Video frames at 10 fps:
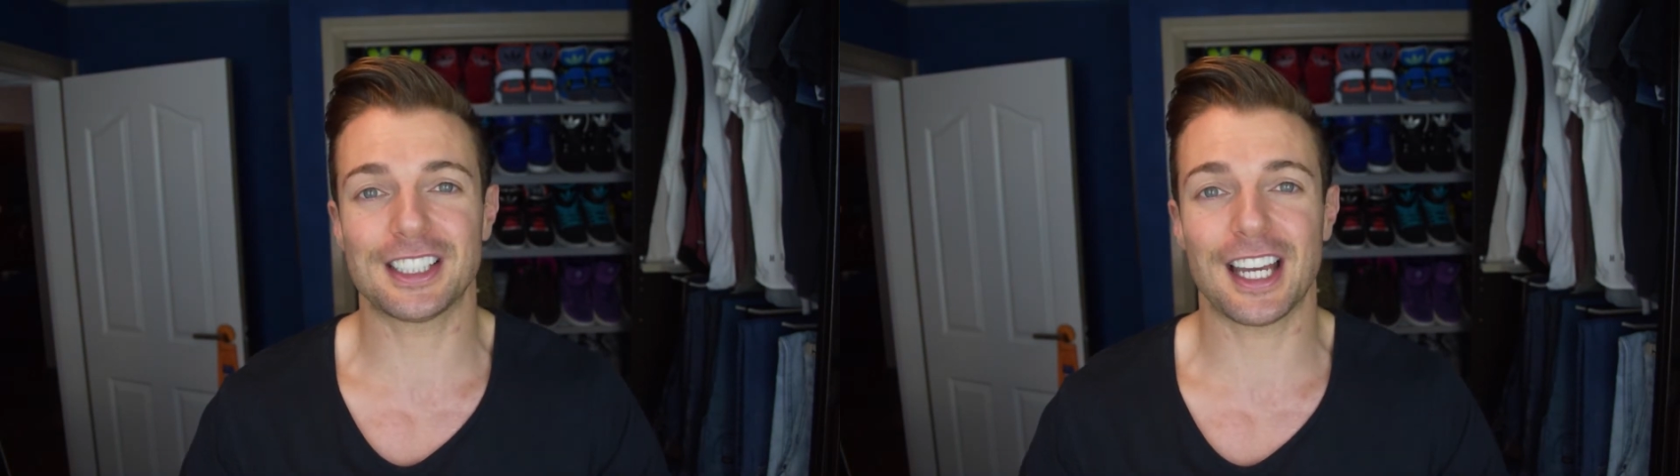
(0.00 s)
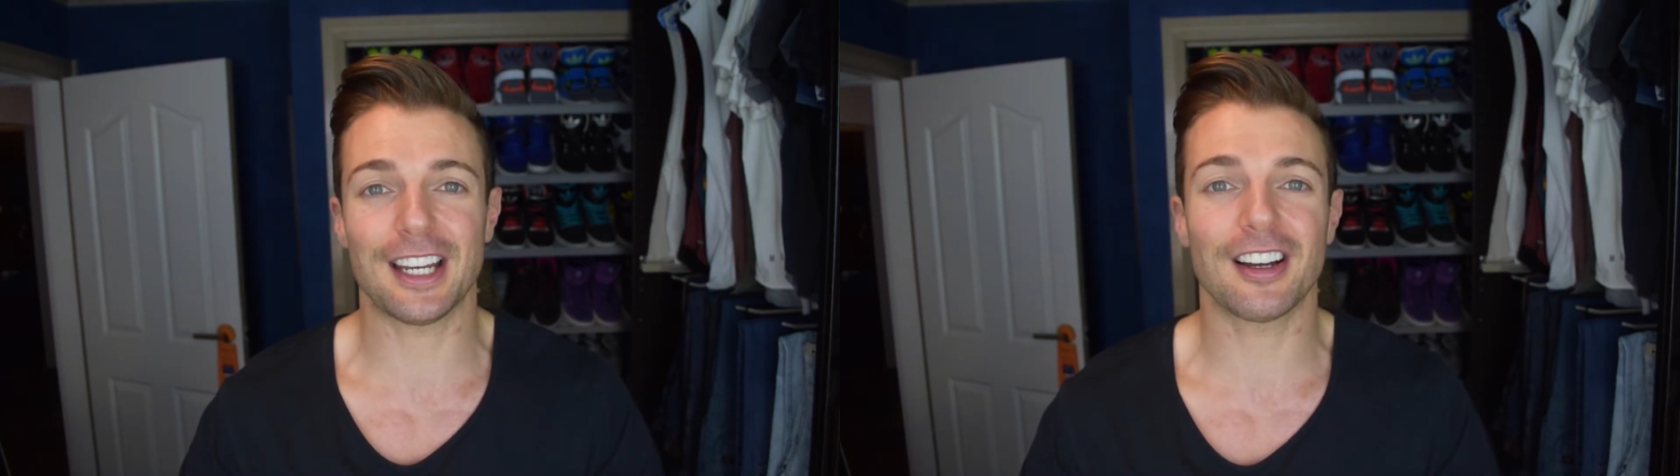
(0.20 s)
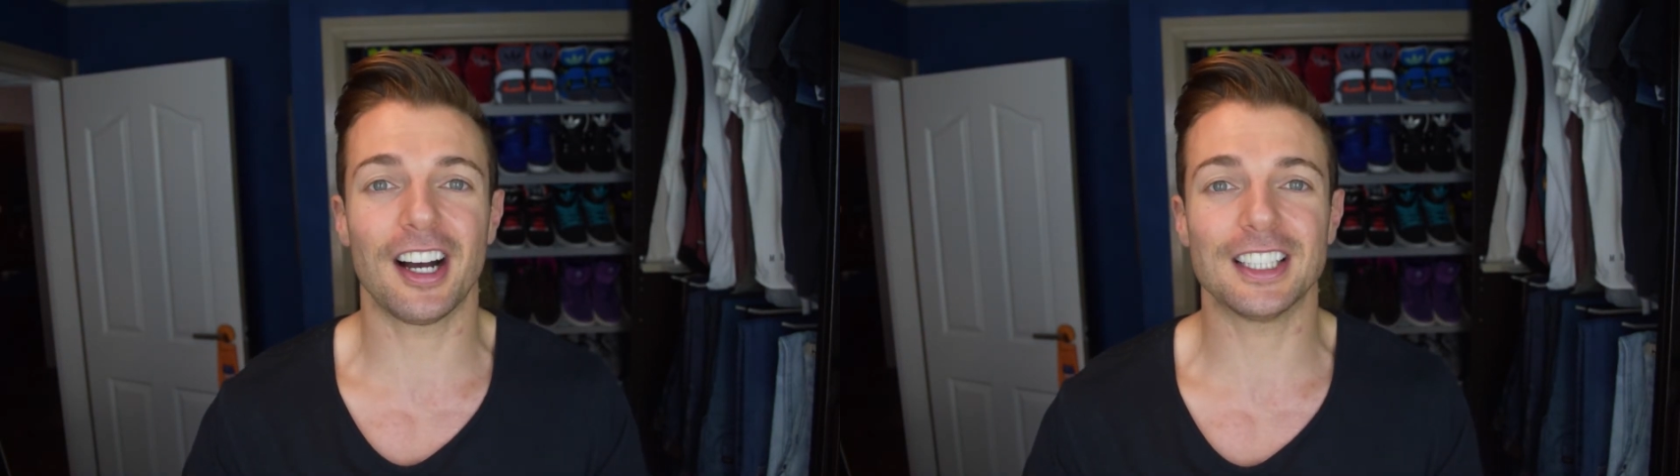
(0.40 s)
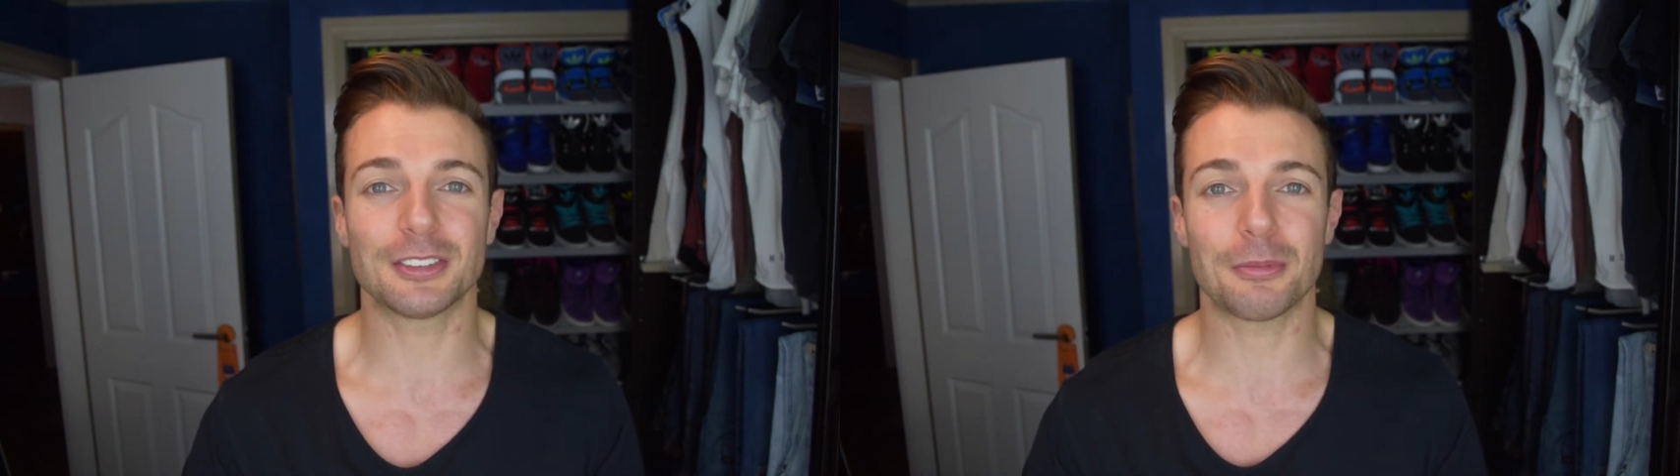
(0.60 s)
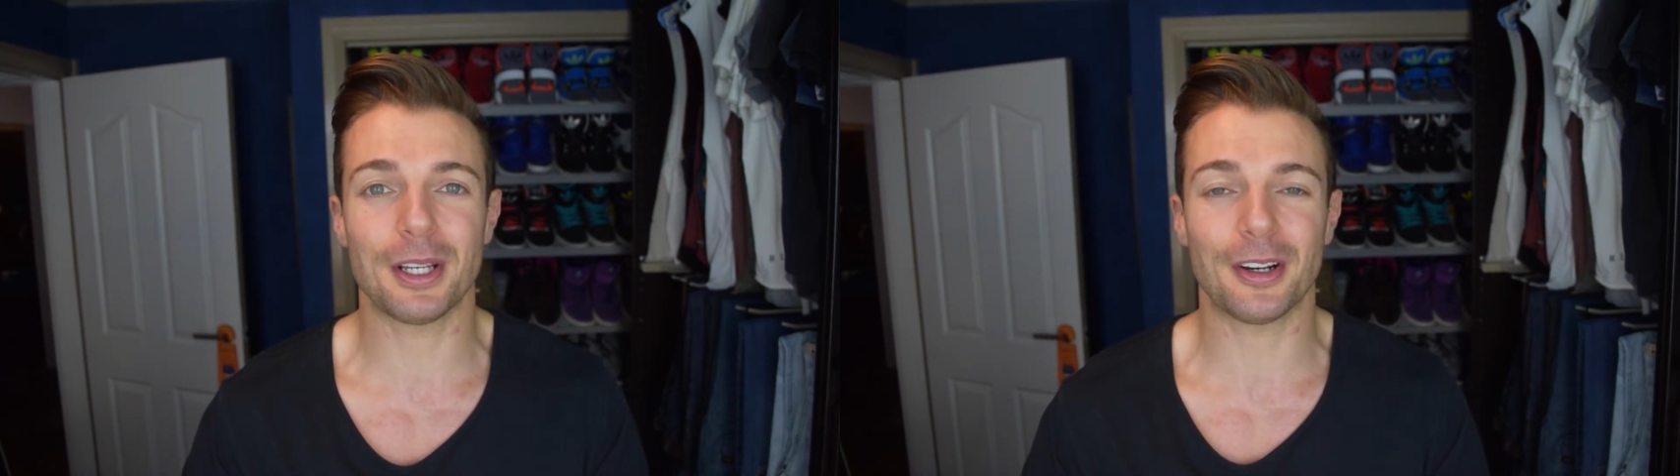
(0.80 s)
gay guys
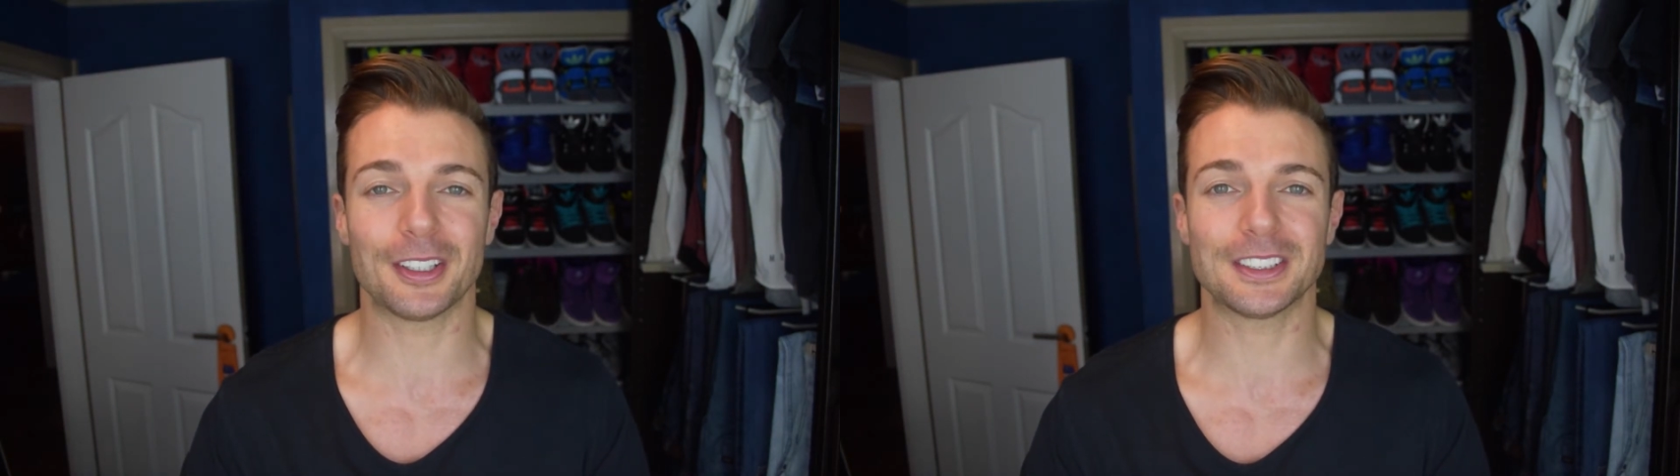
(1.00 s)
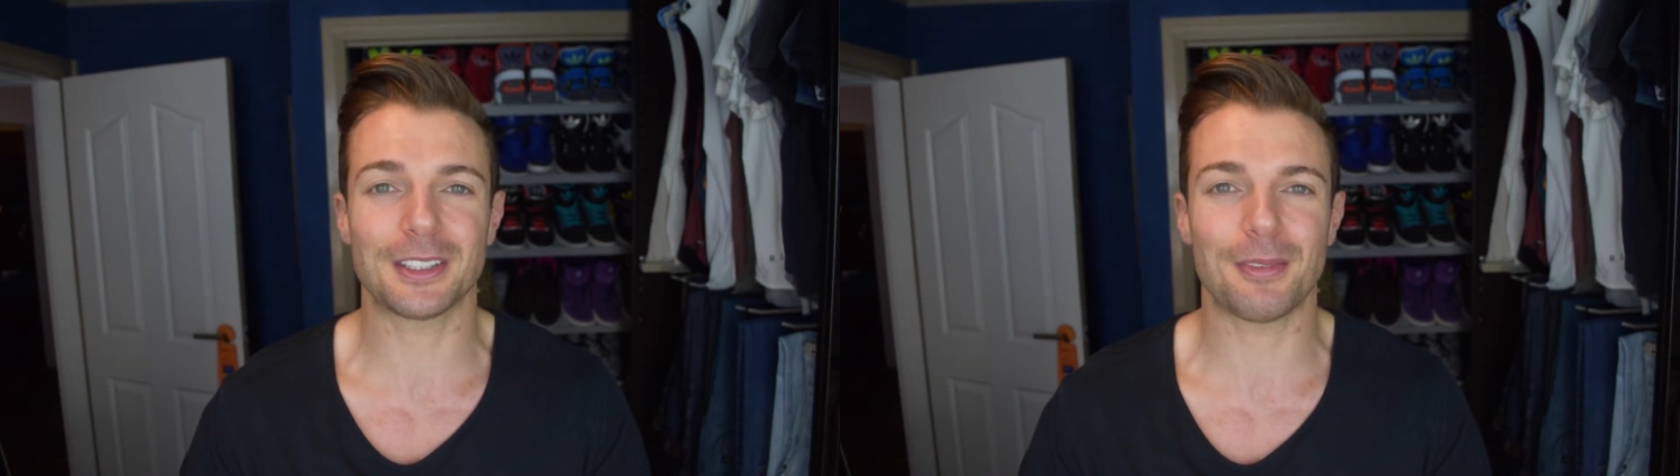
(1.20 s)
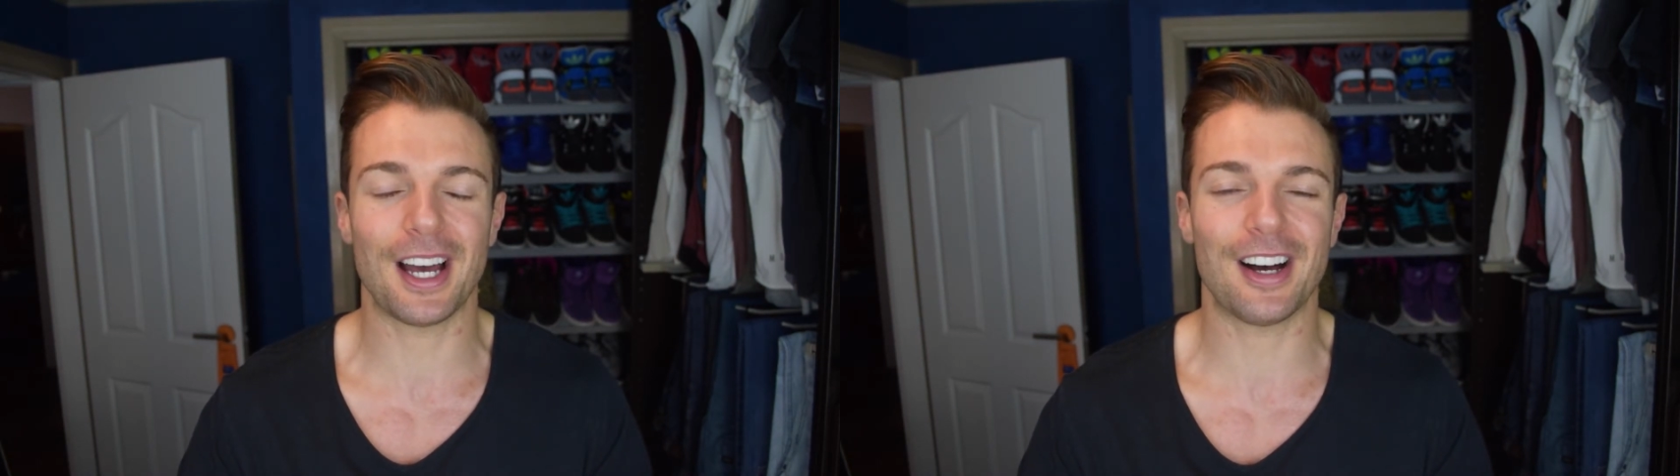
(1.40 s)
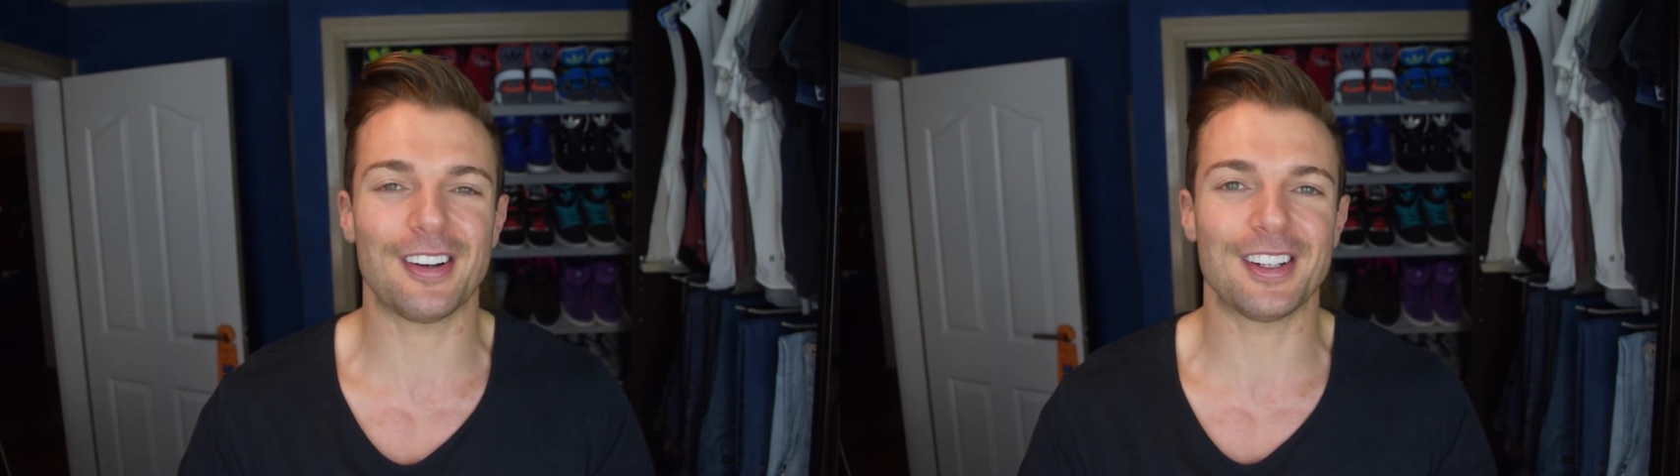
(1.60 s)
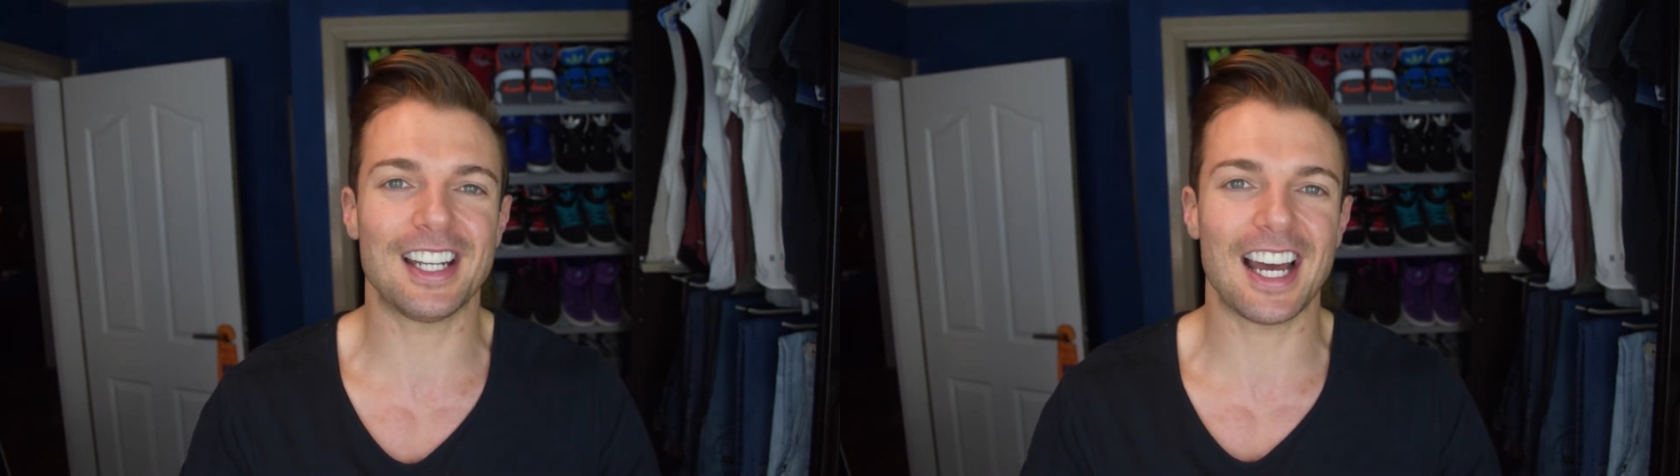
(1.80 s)
would be honest about
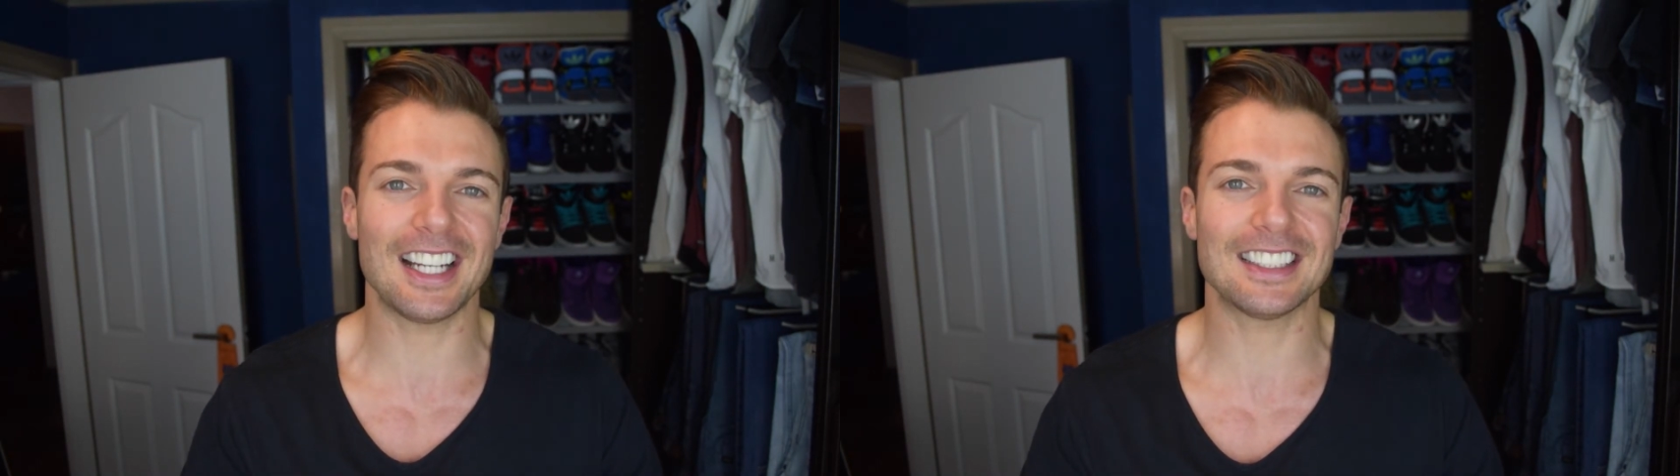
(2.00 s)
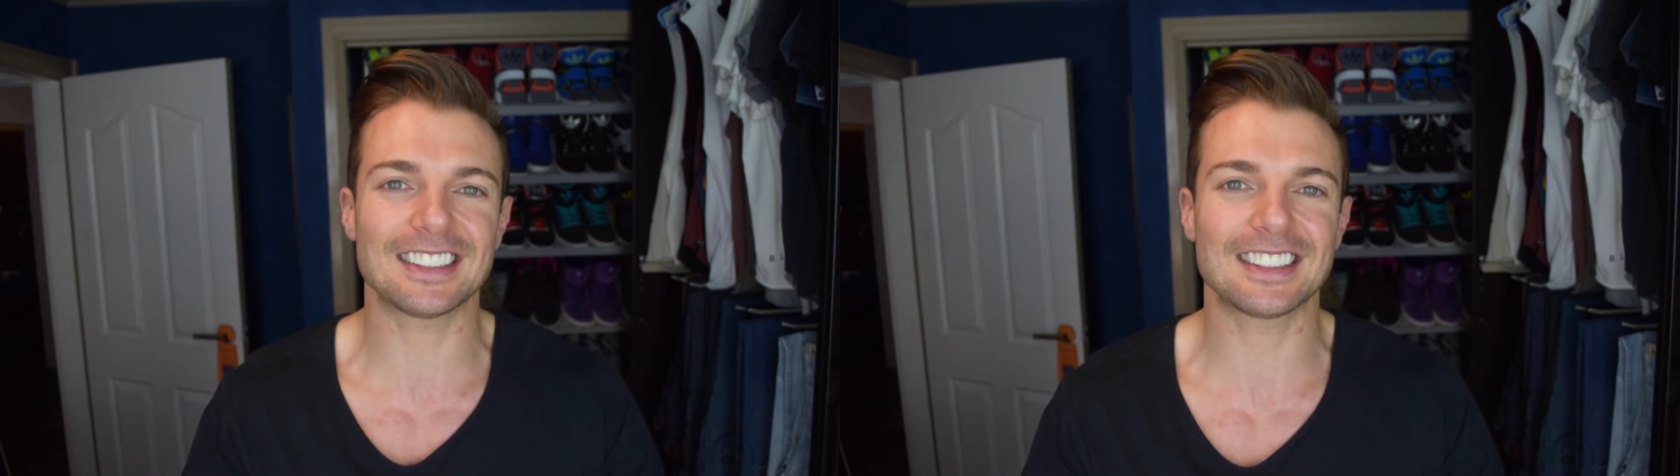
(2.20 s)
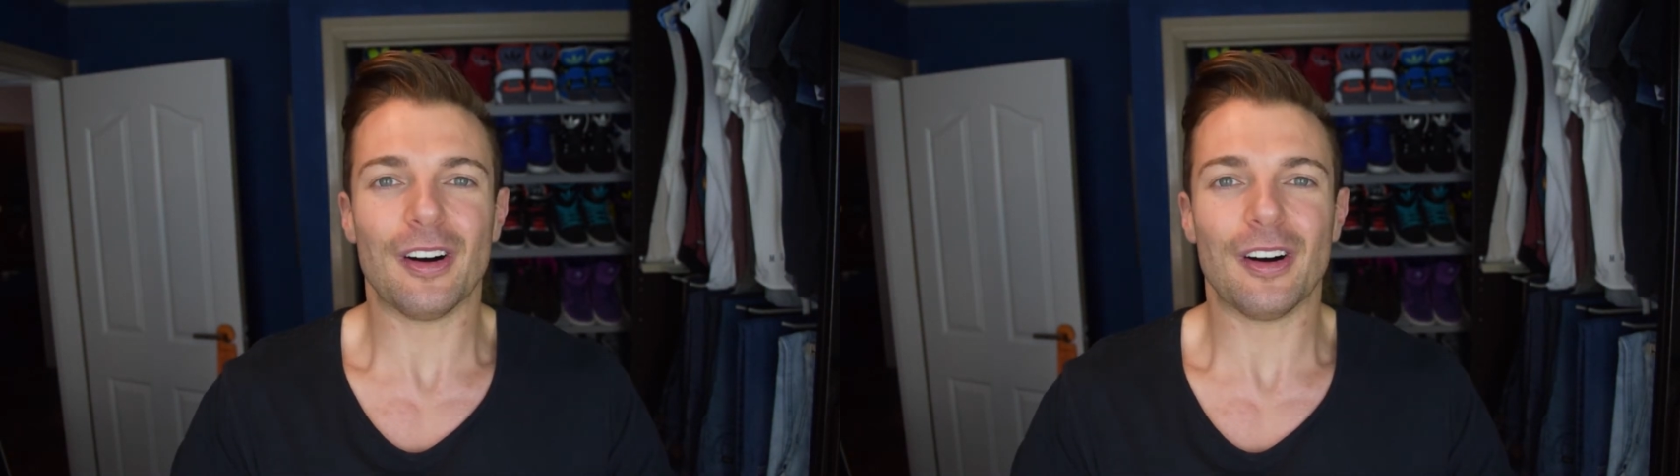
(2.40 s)
on dates.